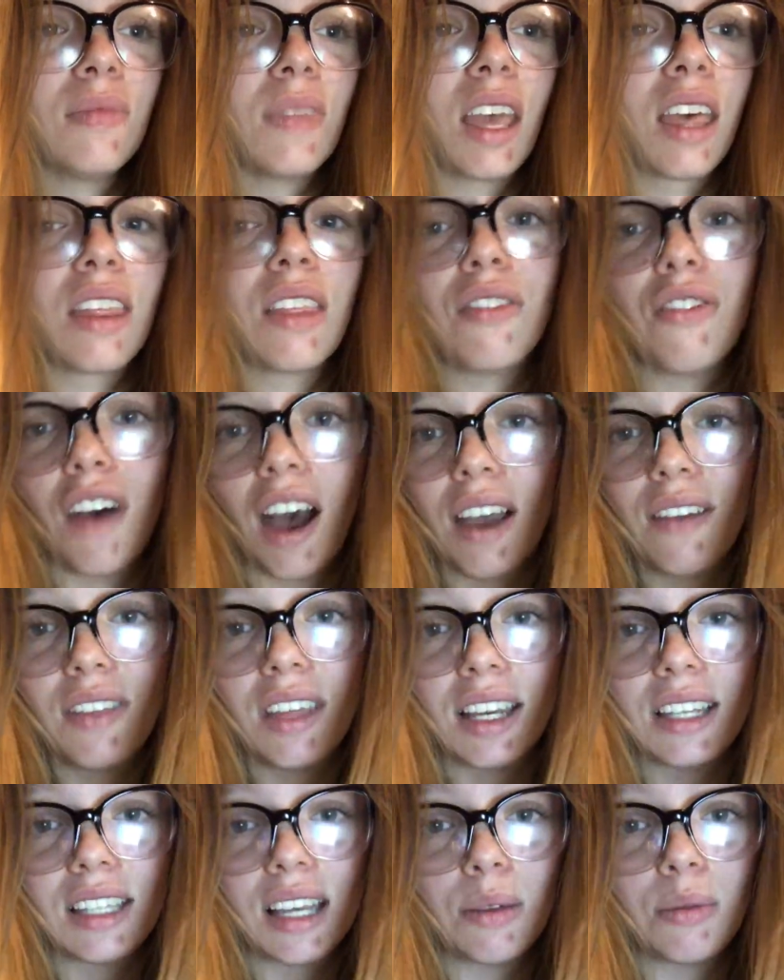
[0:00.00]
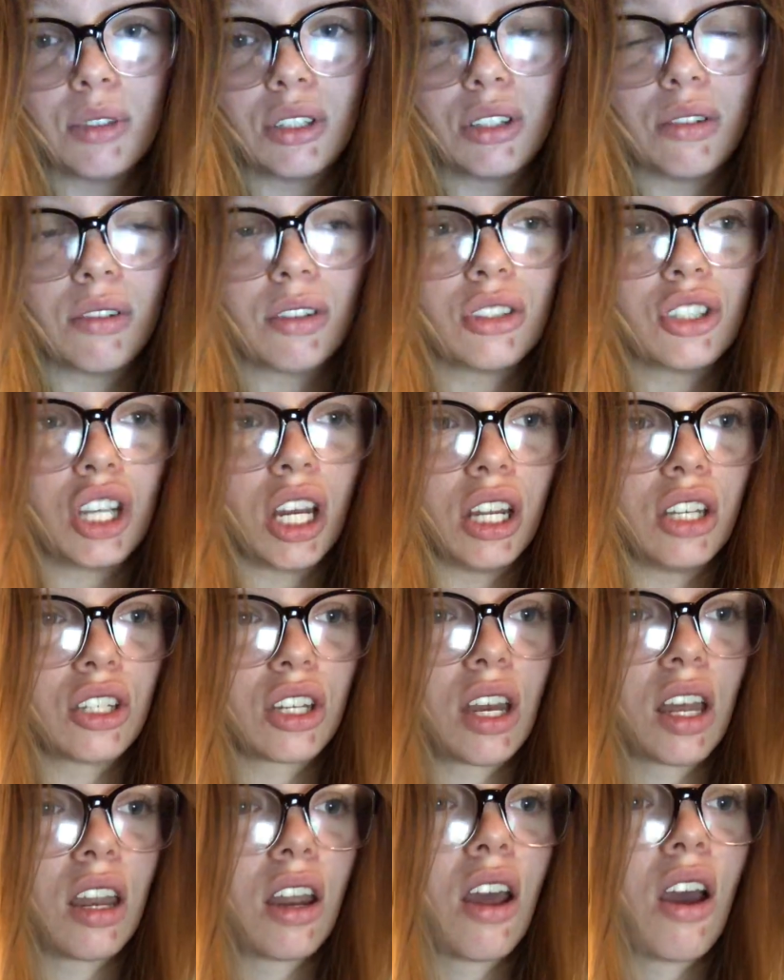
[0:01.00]
The 5 things I would do to change
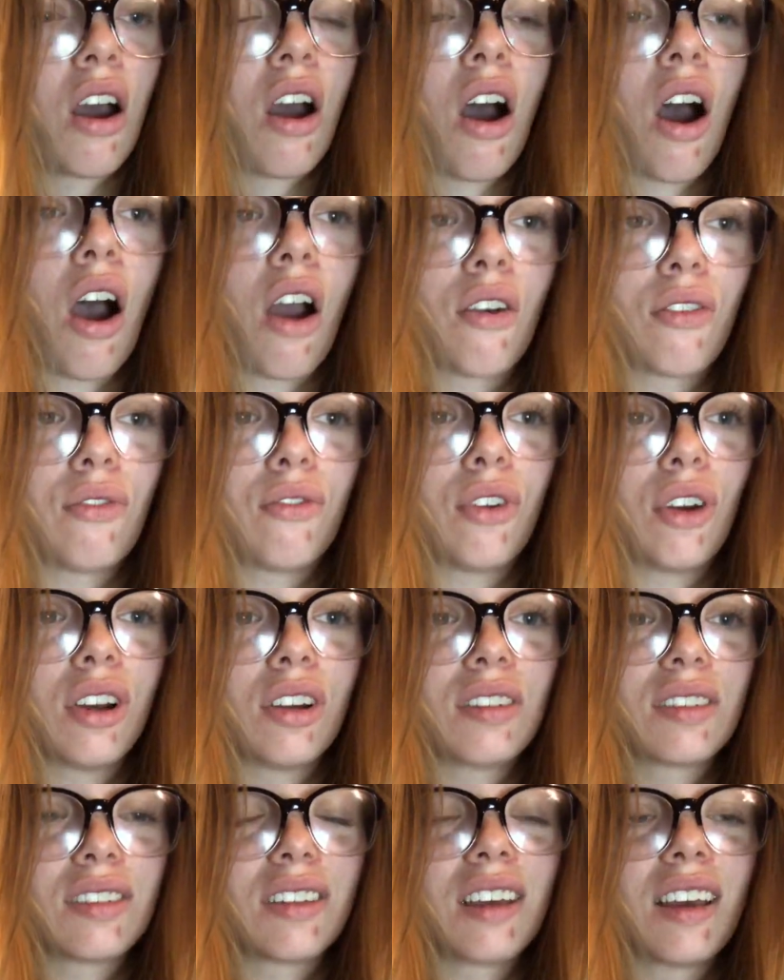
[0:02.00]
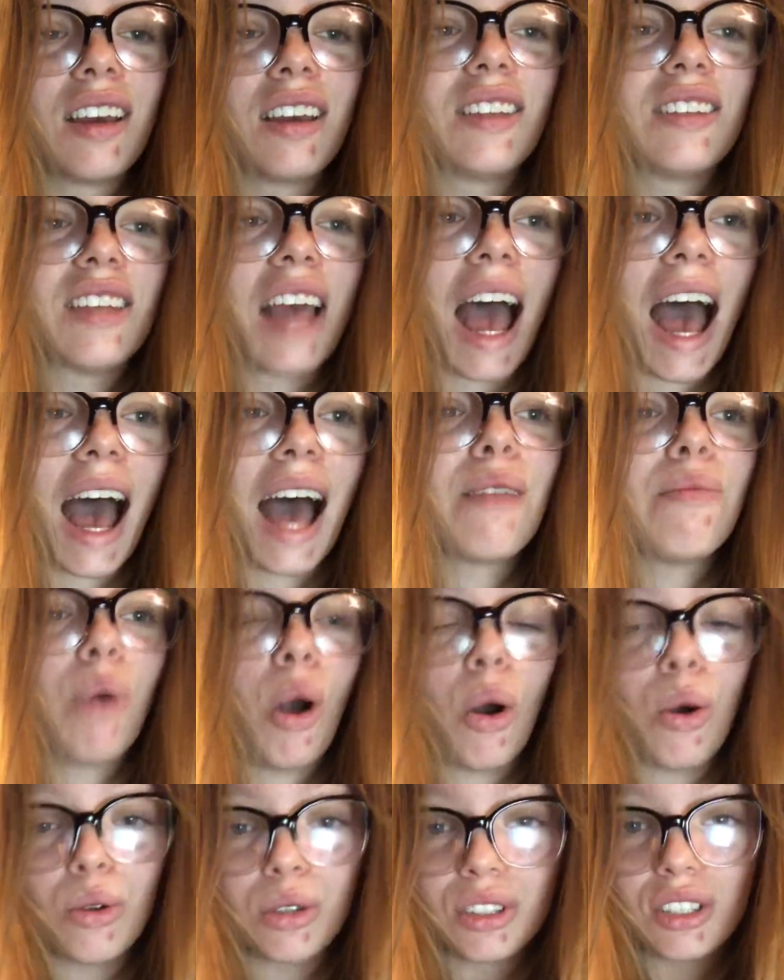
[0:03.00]
it are: first, to add
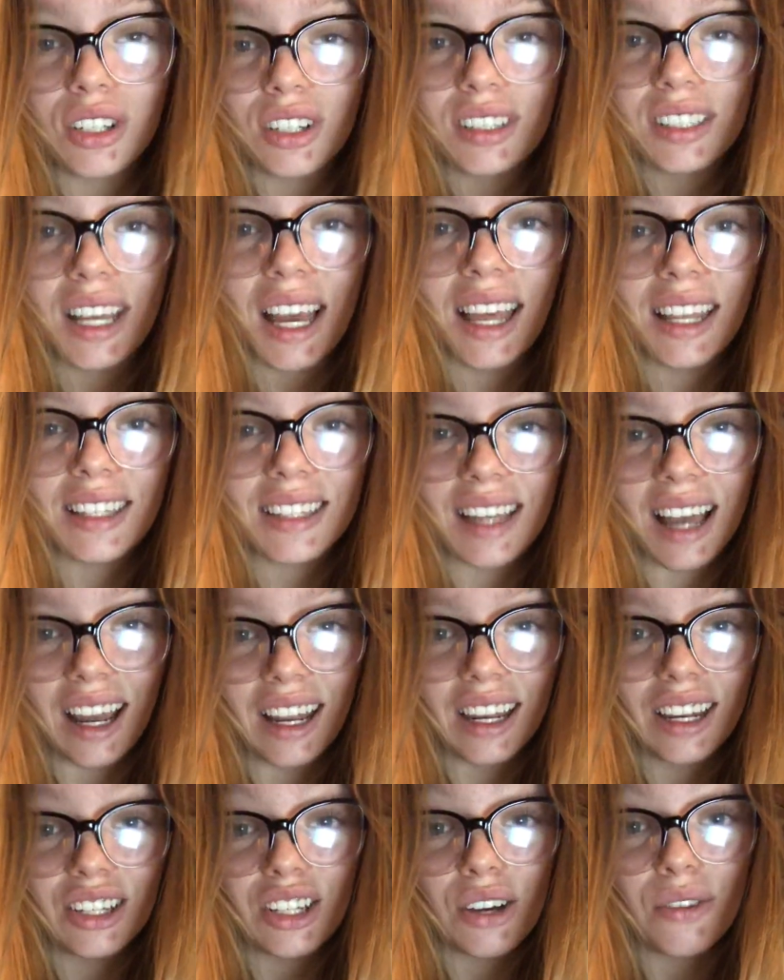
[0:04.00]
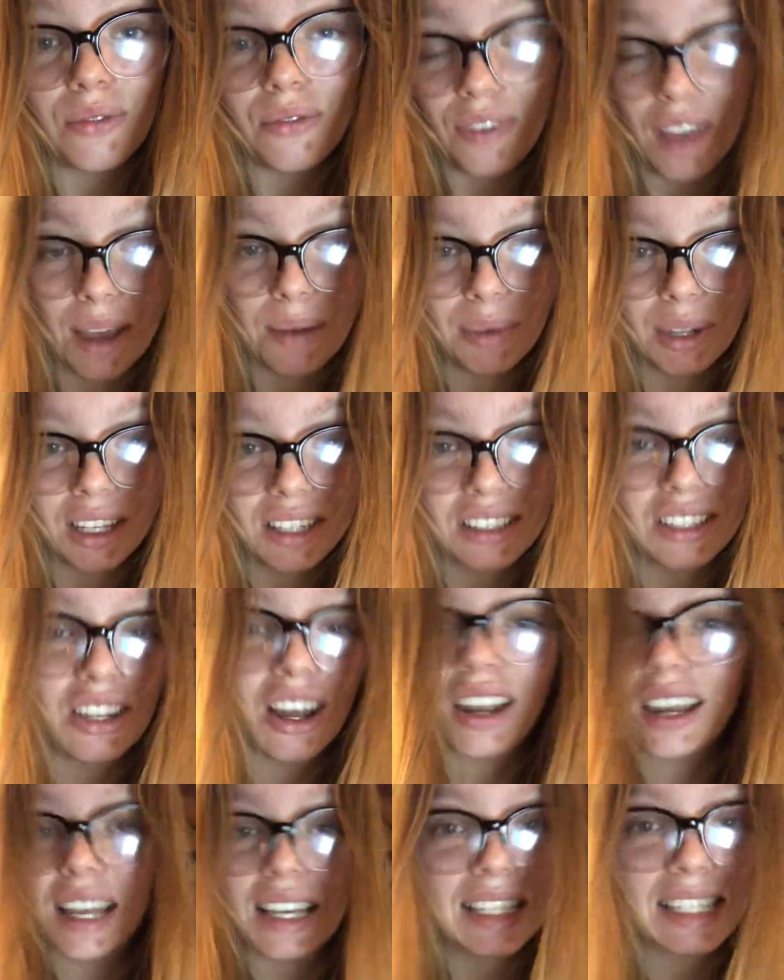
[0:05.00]
posters and signage of families,
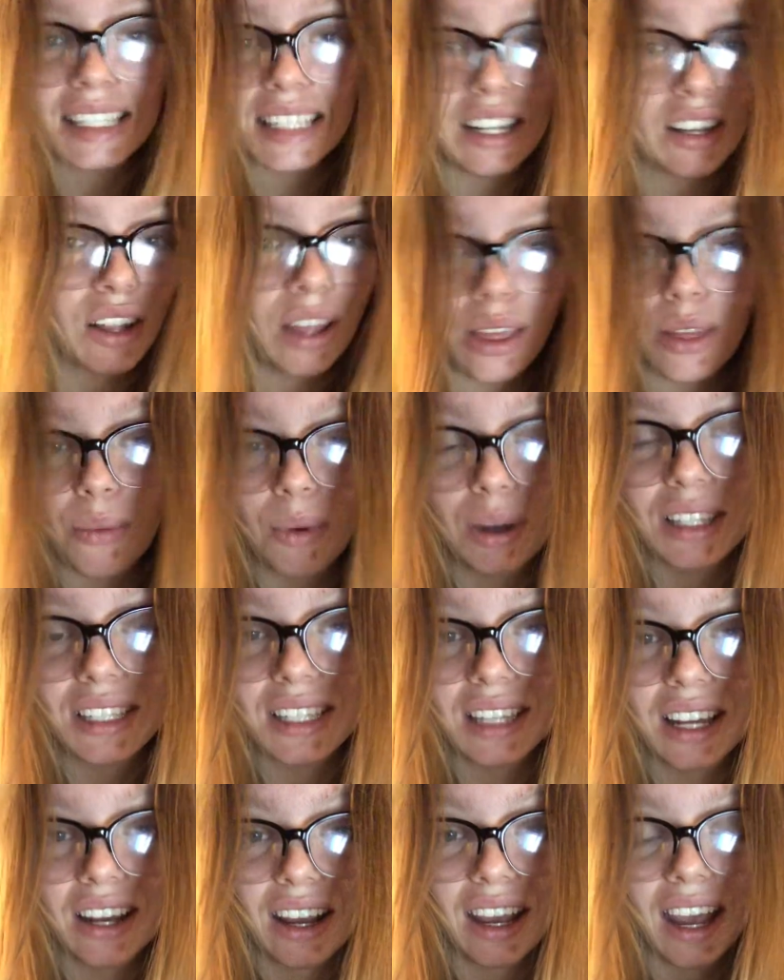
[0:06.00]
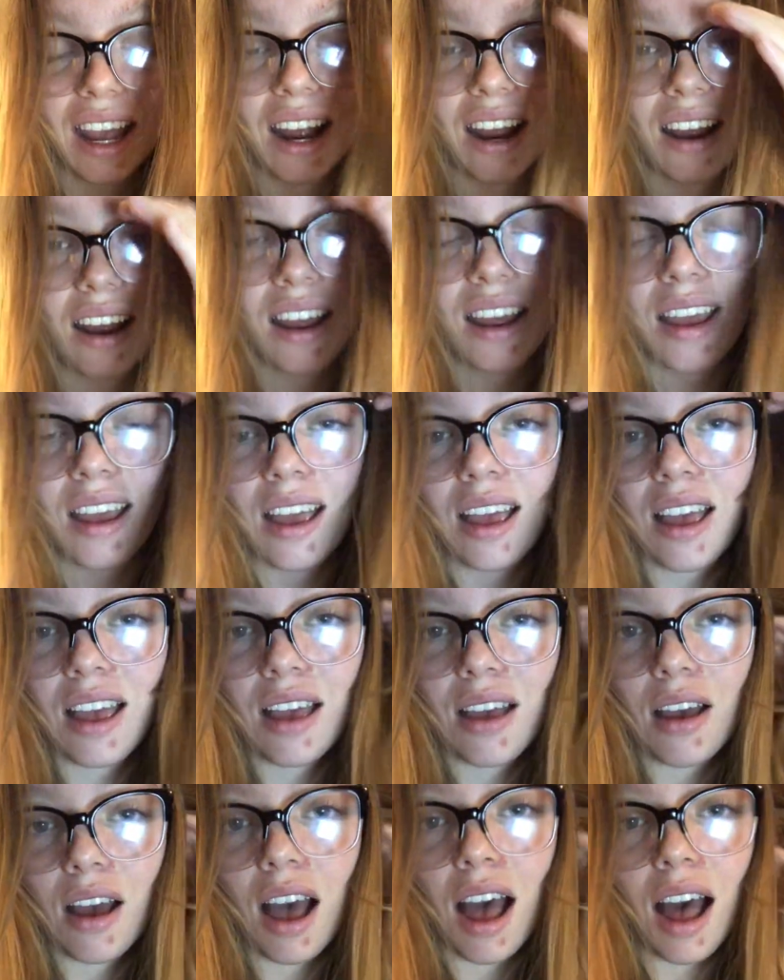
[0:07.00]
not necessarily the ones in their care,
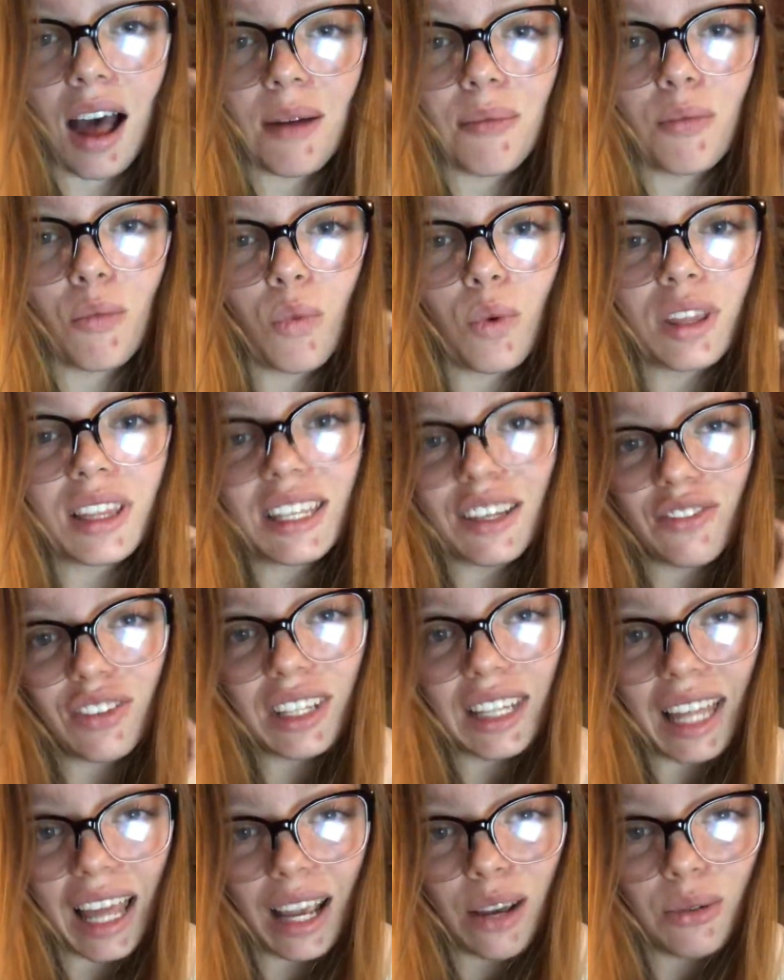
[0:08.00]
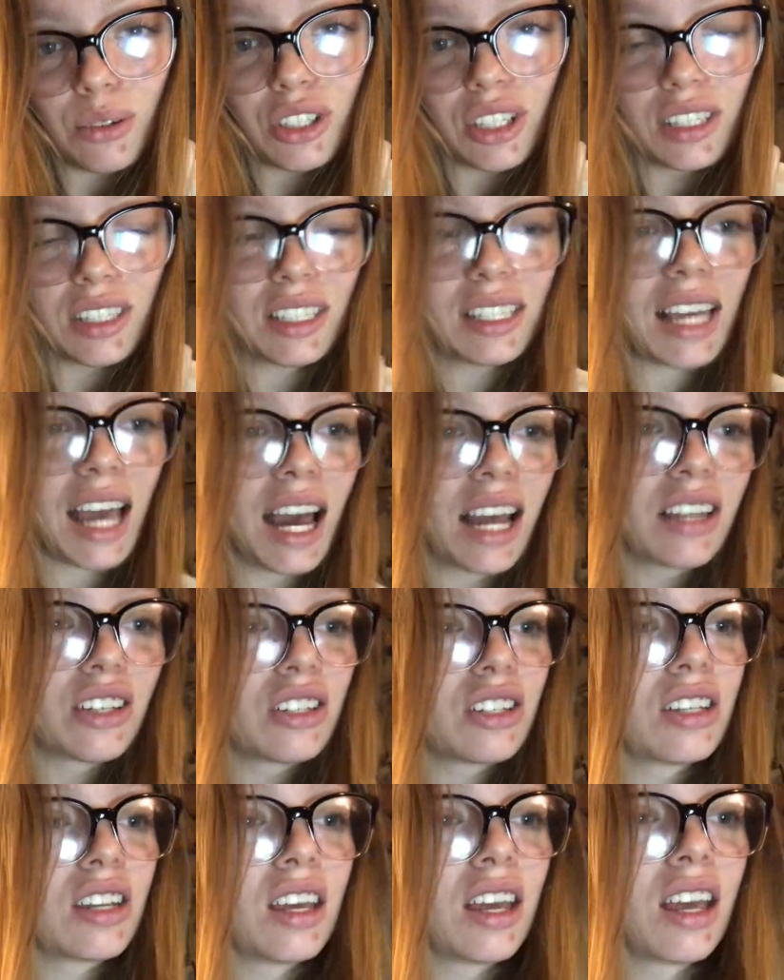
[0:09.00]
with different languages attached.